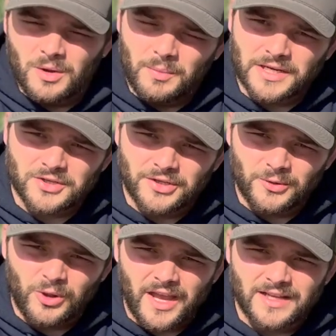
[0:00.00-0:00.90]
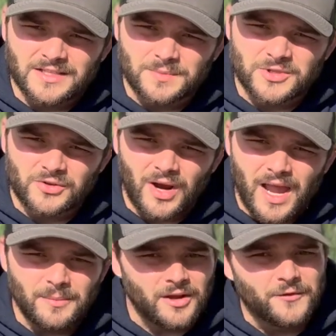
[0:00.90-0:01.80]
Make sure you like,
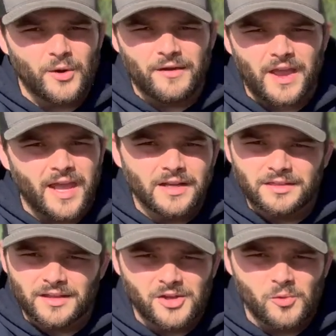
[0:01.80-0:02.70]
subscribe. If you have anything you